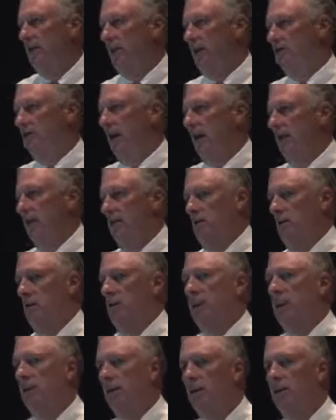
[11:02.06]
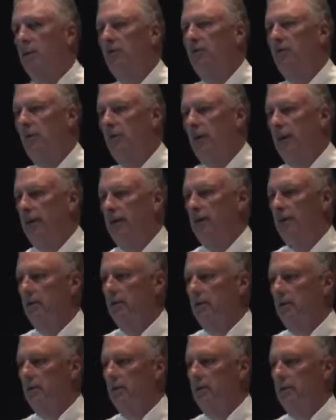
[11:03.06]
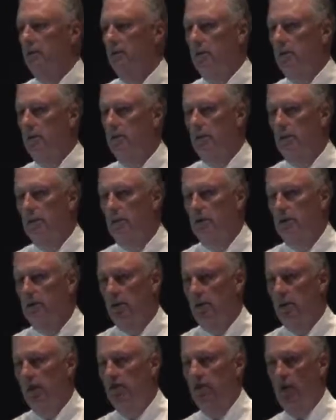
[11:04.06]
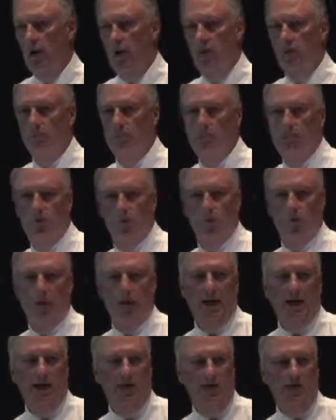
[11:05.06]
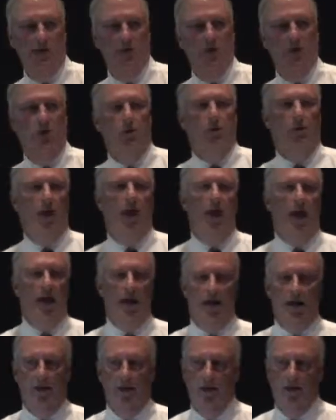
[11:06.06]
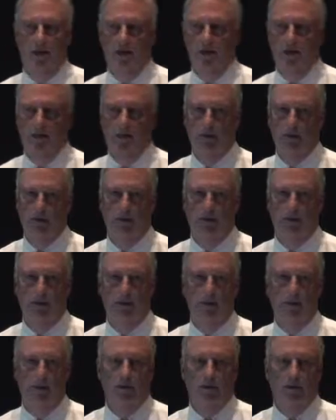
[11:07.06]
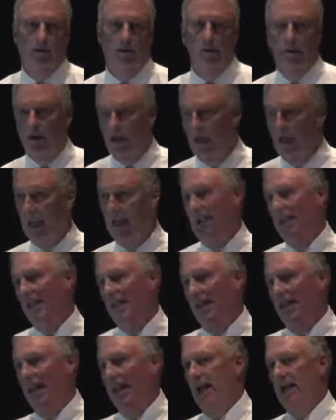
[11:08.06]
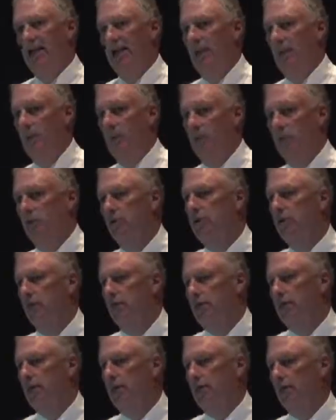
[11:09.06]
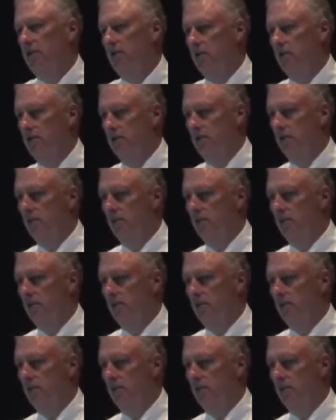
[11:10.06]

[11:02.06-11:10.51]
the cycle of delivery from 2 weeks to 2 days and added personalization.